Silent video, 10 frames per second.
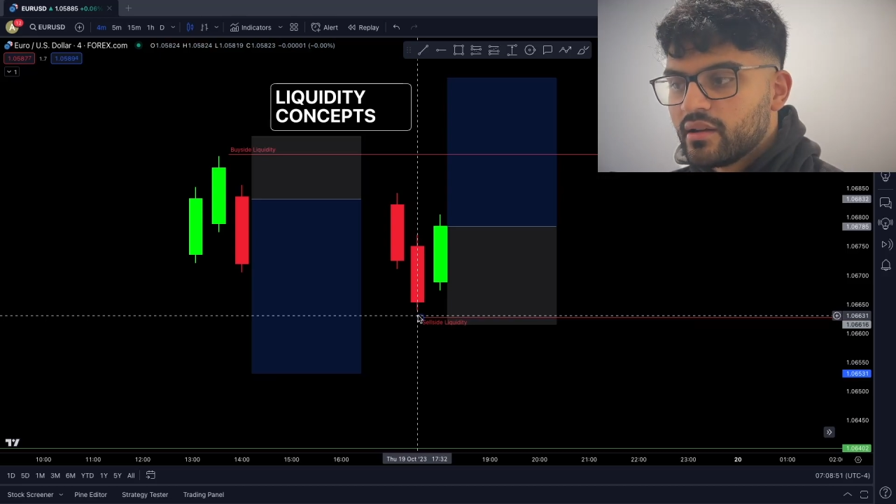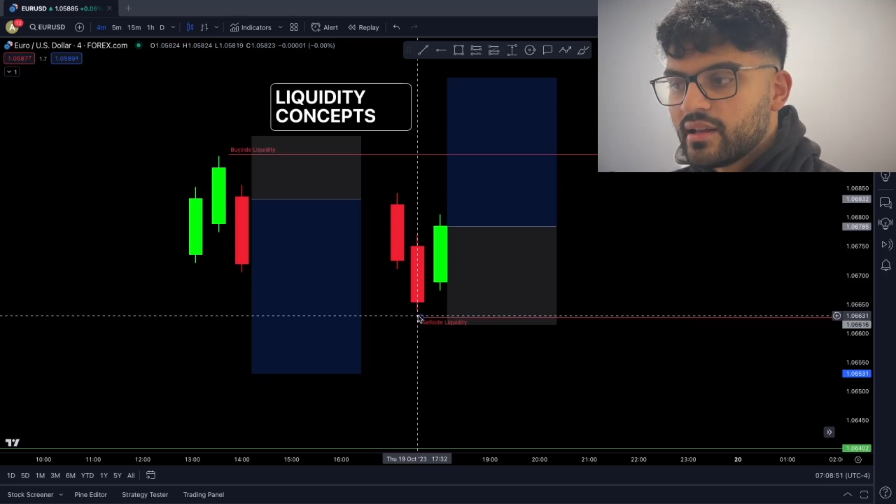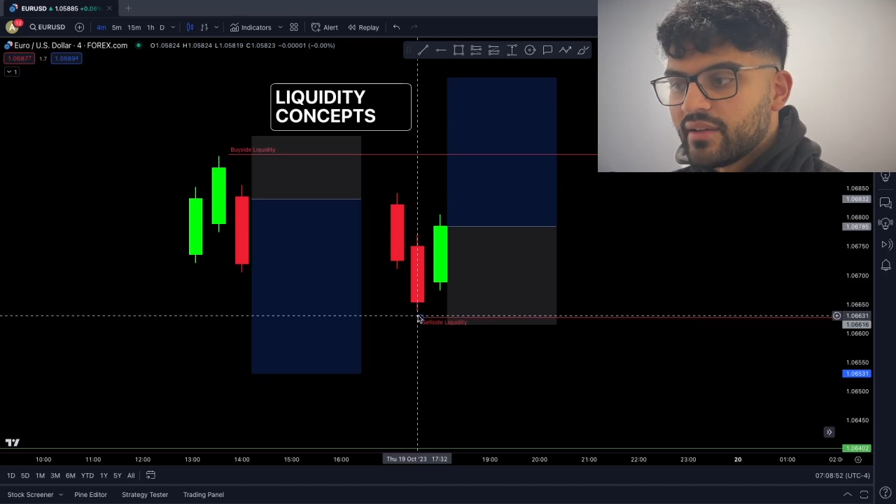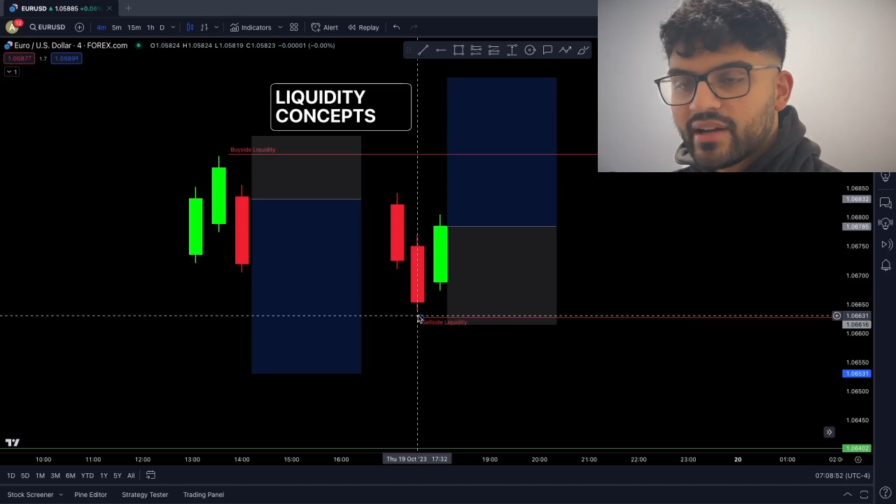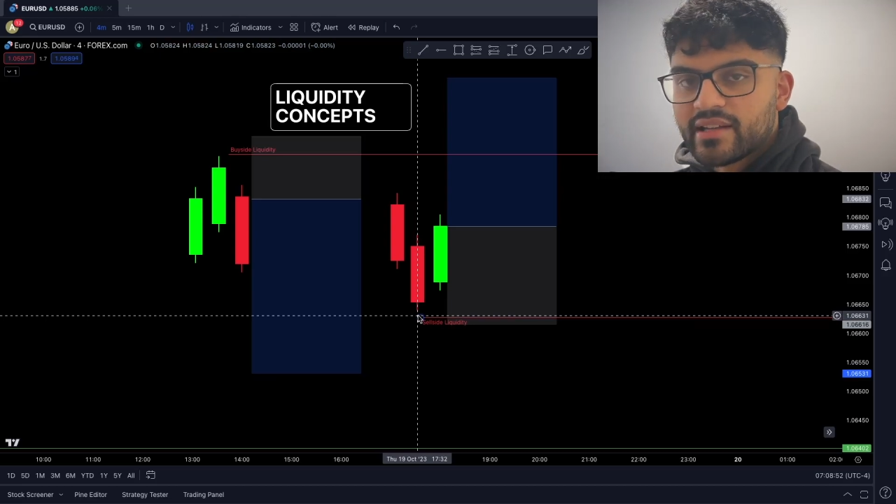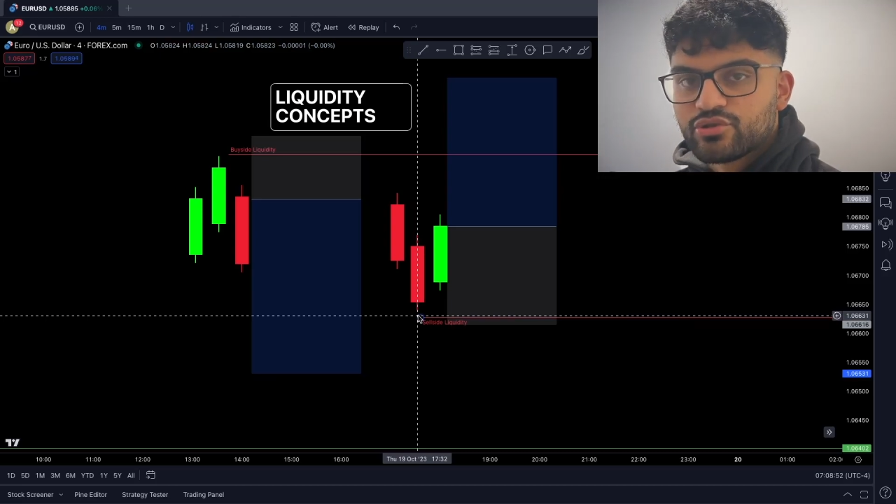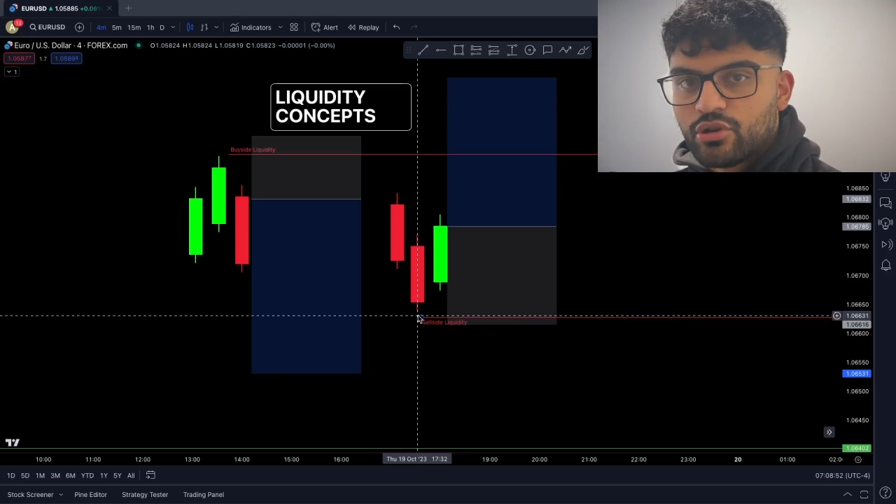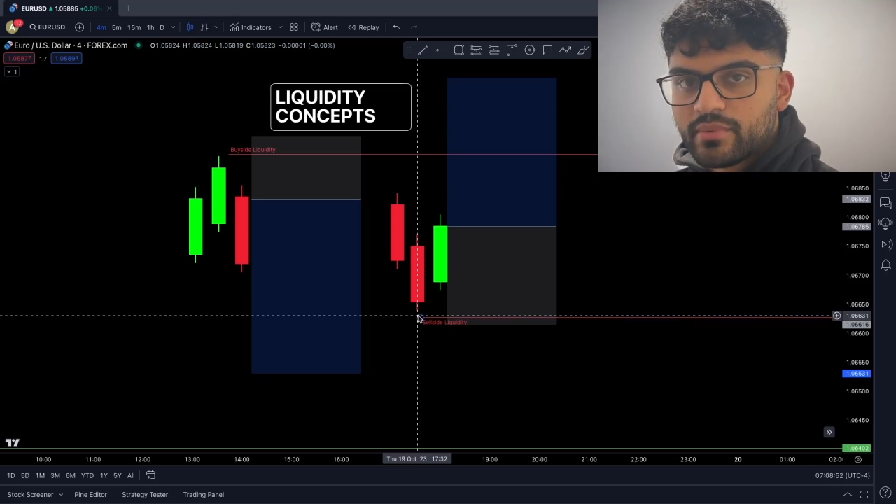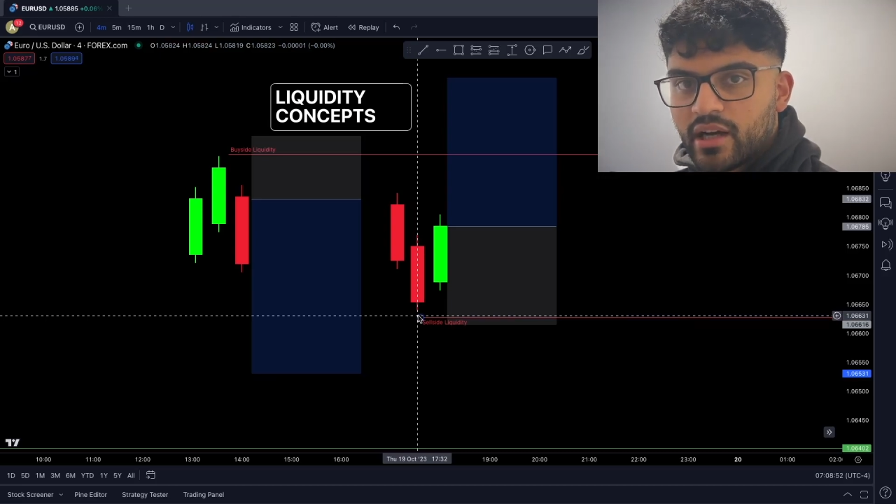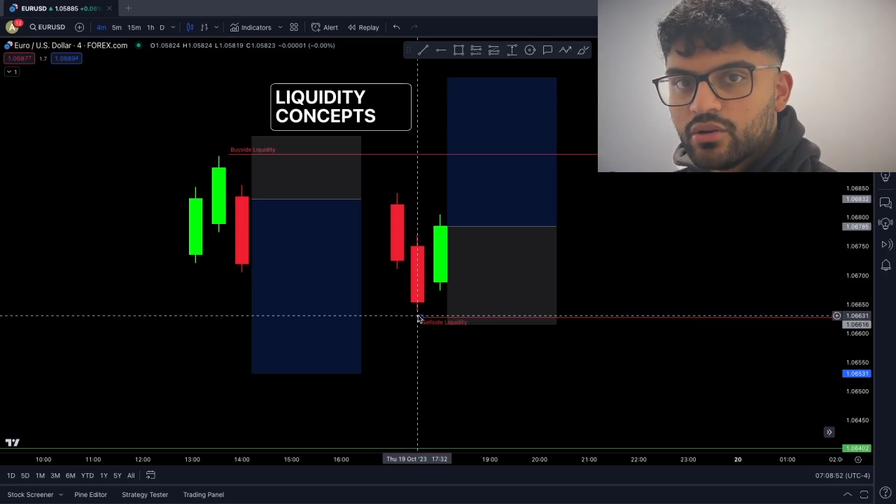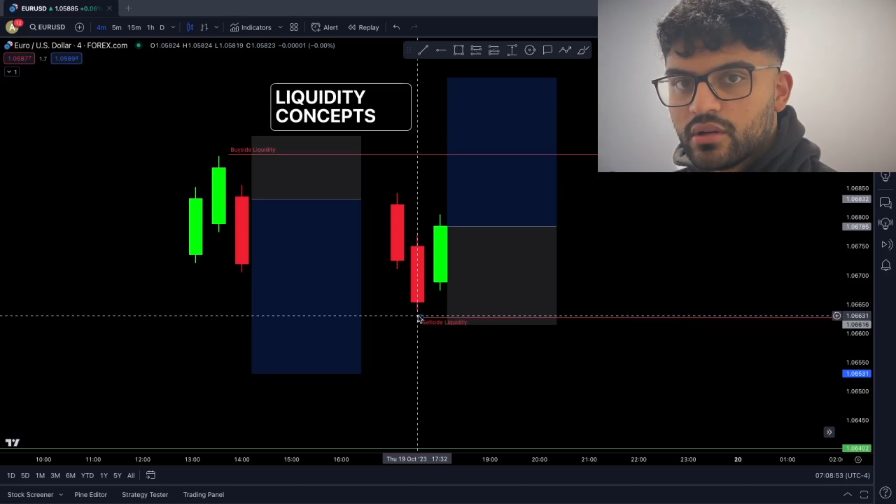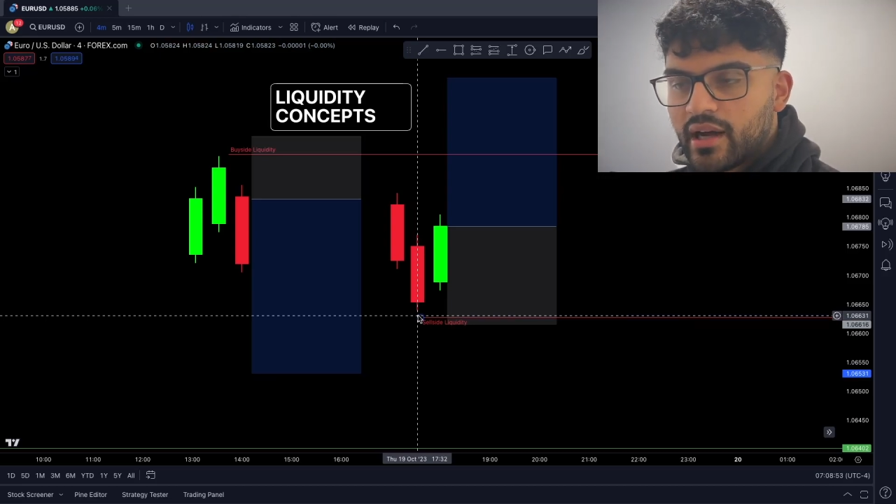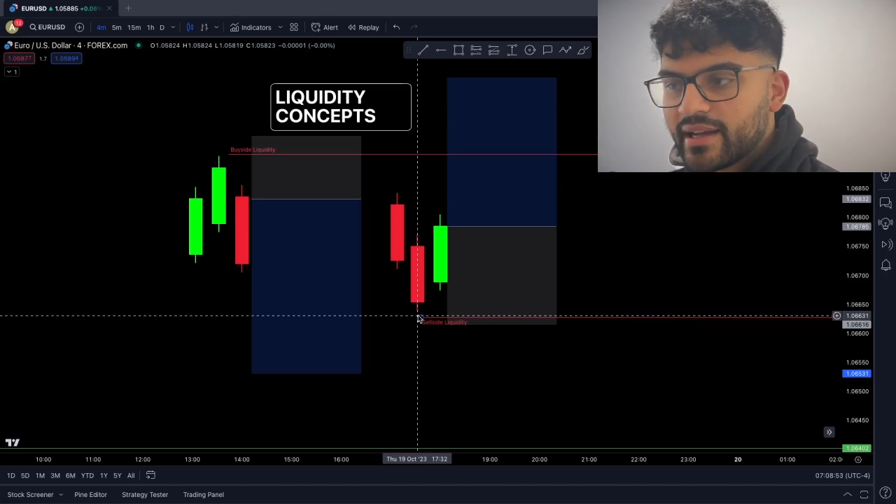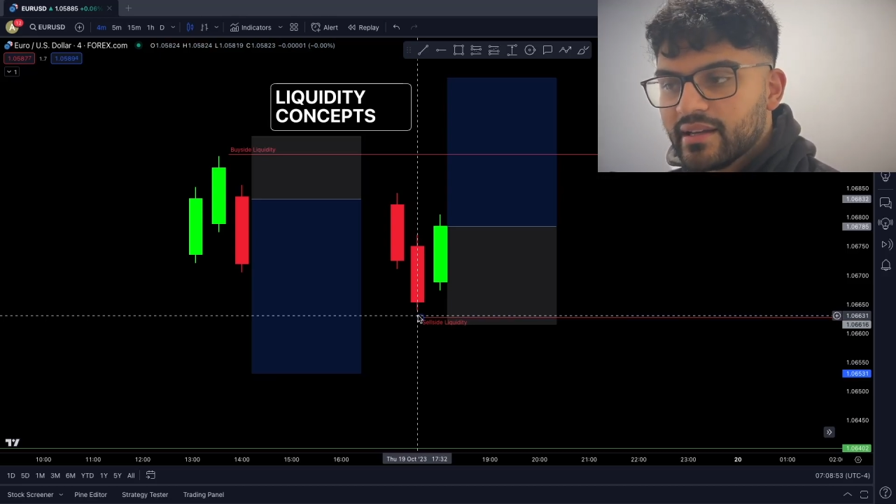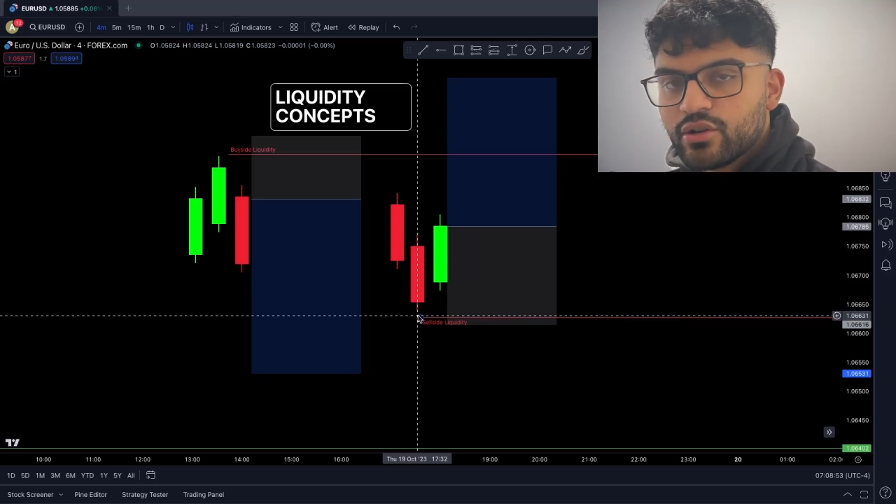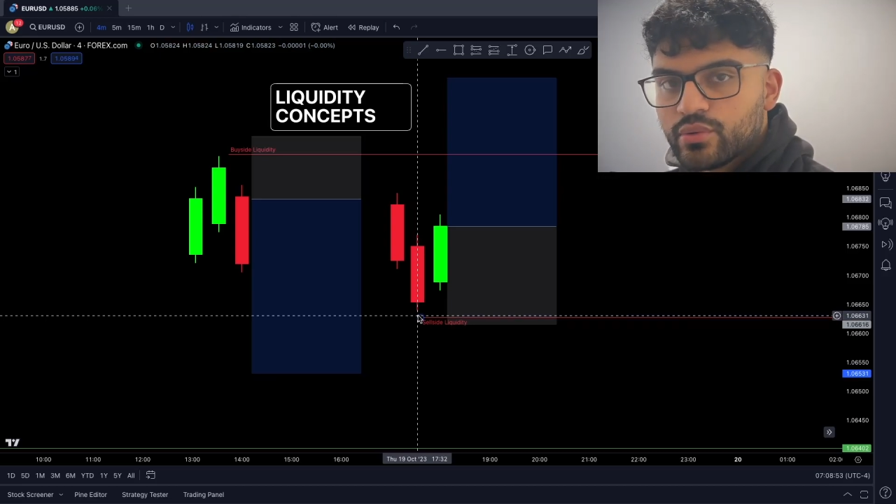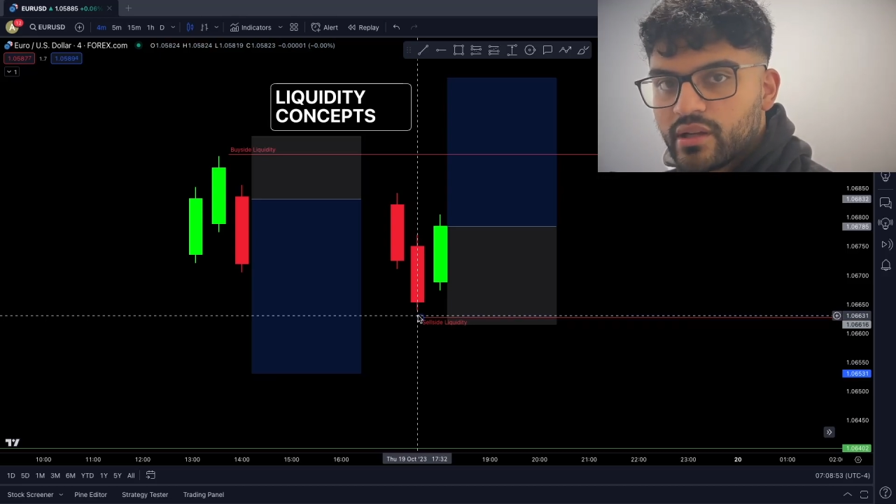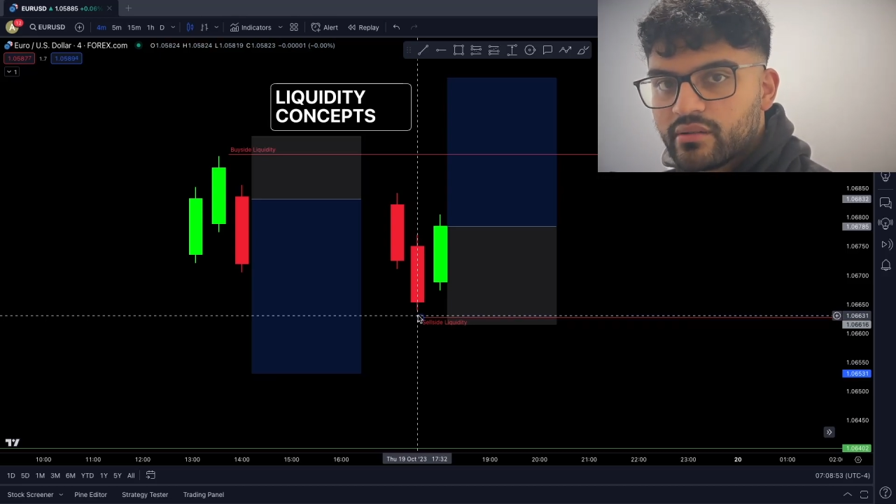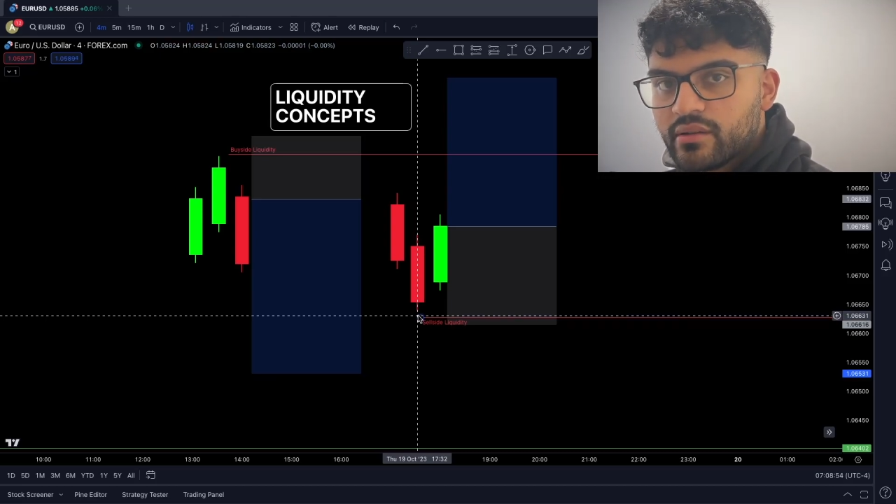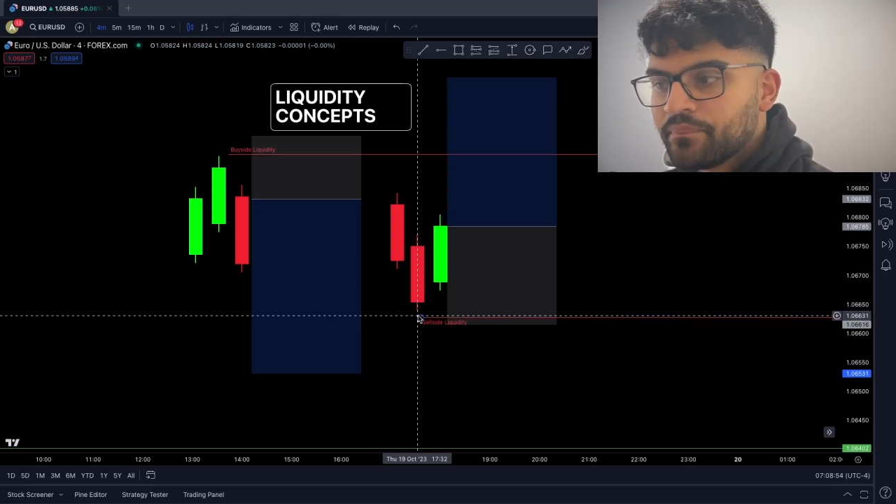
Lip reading: If I get stopped out, I get liquidated.